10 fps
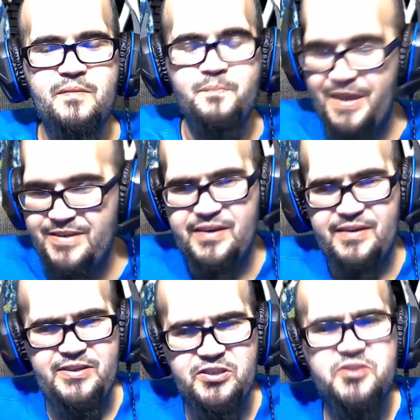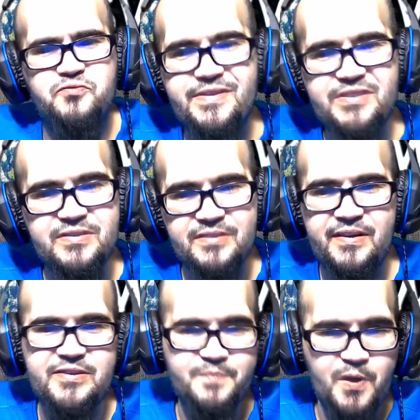basically just recently?
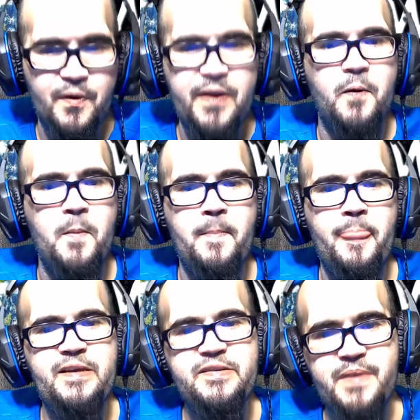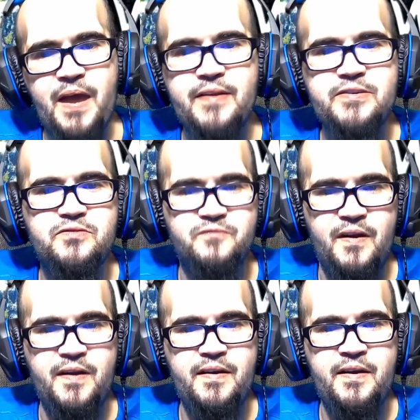Let's be real. Let's be honest,
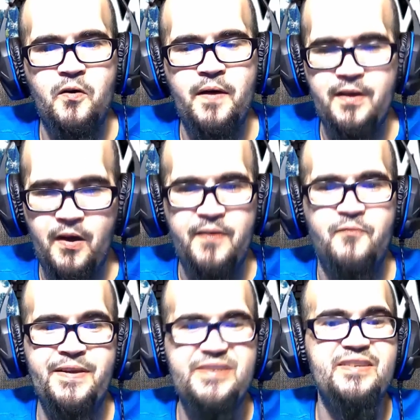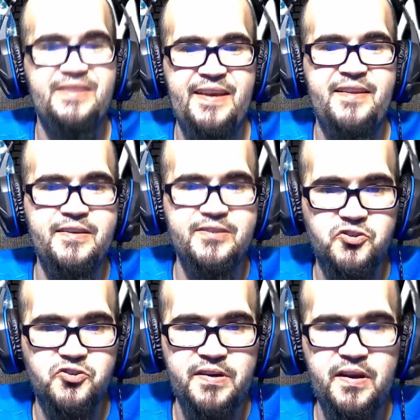right? And recently in
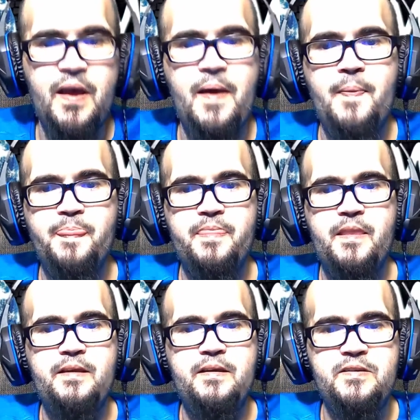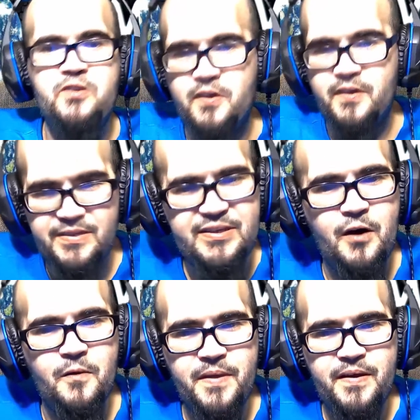history, you're going to
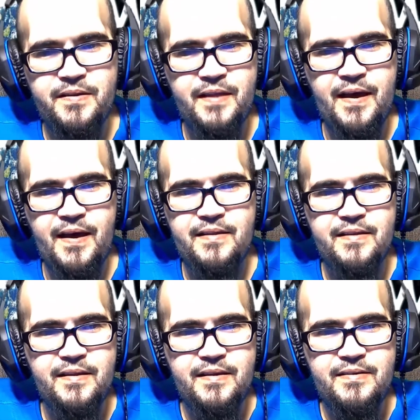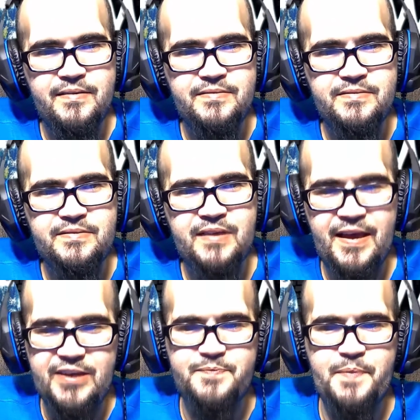tell me that
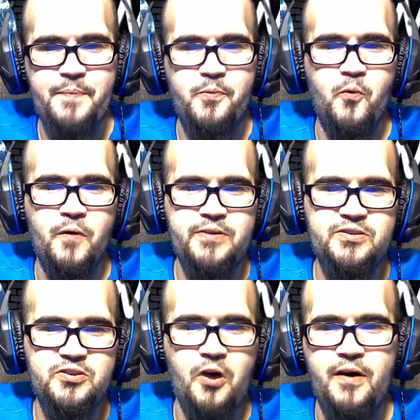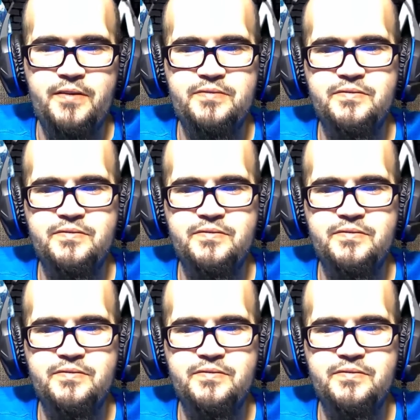his people were taught